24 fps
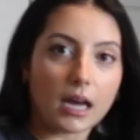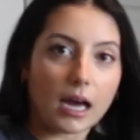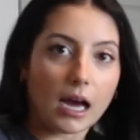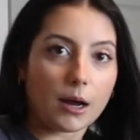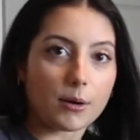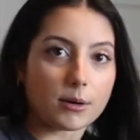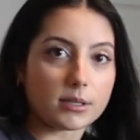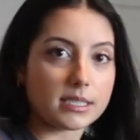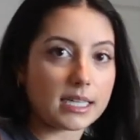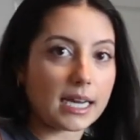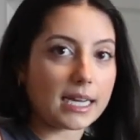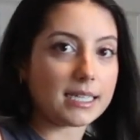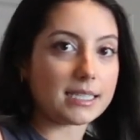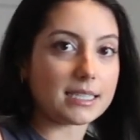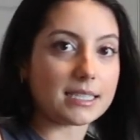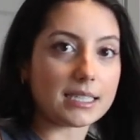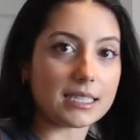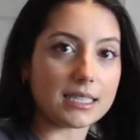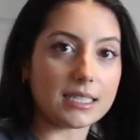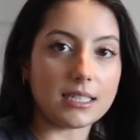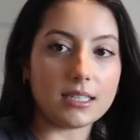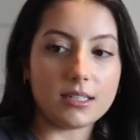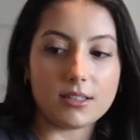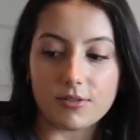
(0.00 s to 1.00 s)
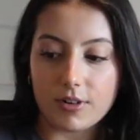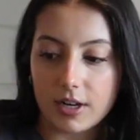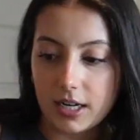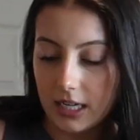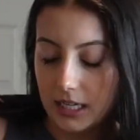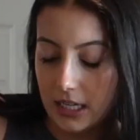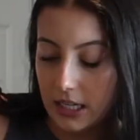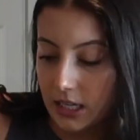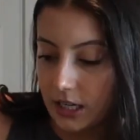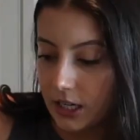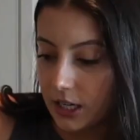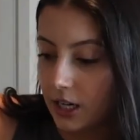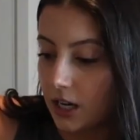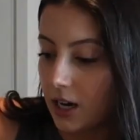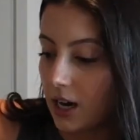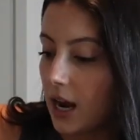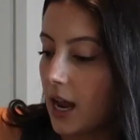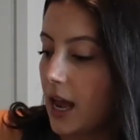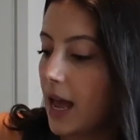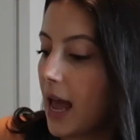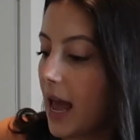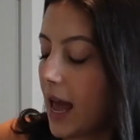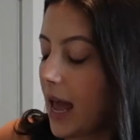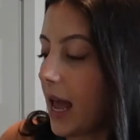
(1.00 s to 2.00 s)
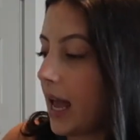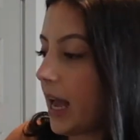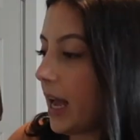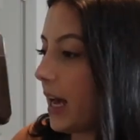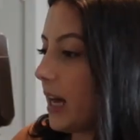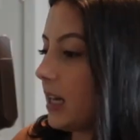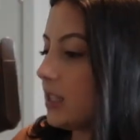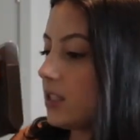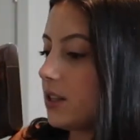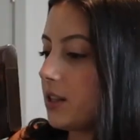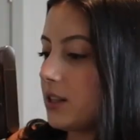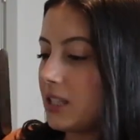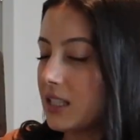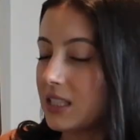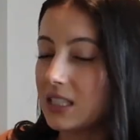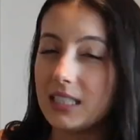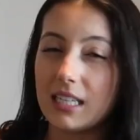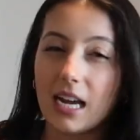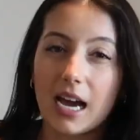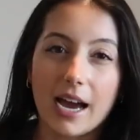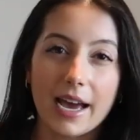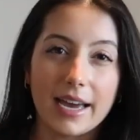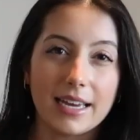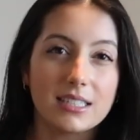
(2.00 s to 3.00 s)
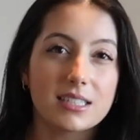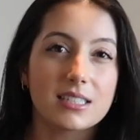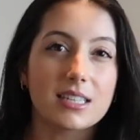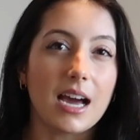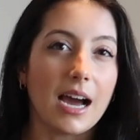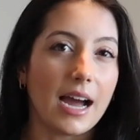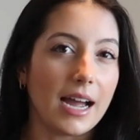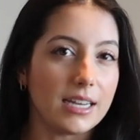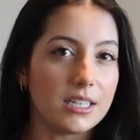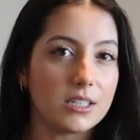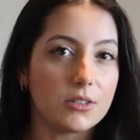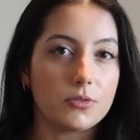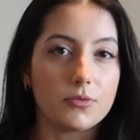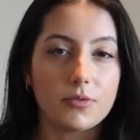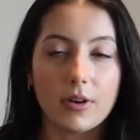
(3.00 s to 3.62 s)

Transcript: our Dyson right here, and this dies kind of